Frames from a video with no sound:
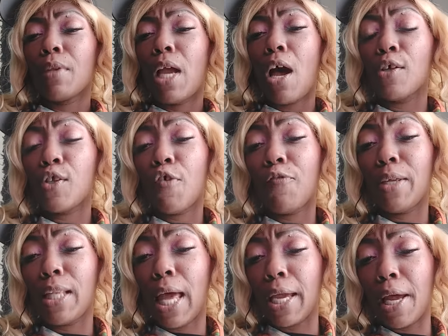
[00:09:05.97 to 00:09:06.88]
I also
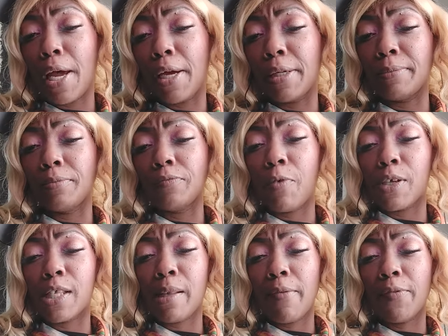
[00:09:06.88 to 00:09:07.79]
feel like um, for
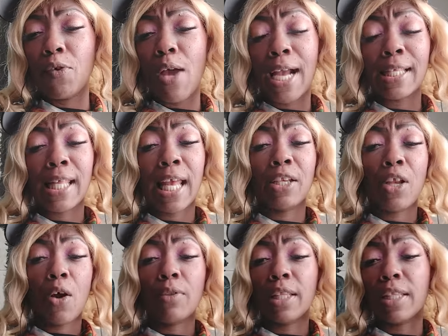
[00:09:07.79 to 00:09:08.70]
some of you guys, they
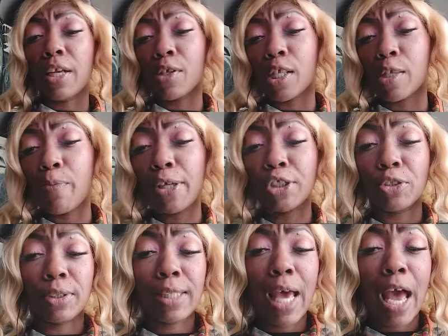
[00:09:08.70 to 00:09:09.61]
know that there's a
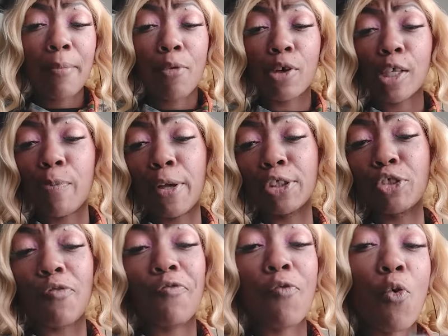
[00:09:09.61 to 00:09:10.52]
special time or a
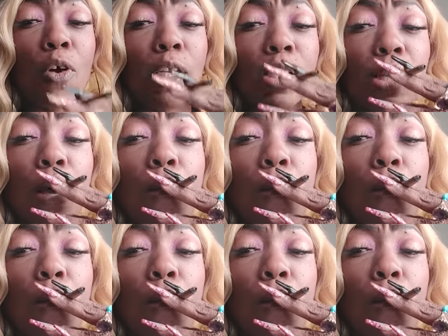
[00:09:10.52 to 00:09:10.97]
special force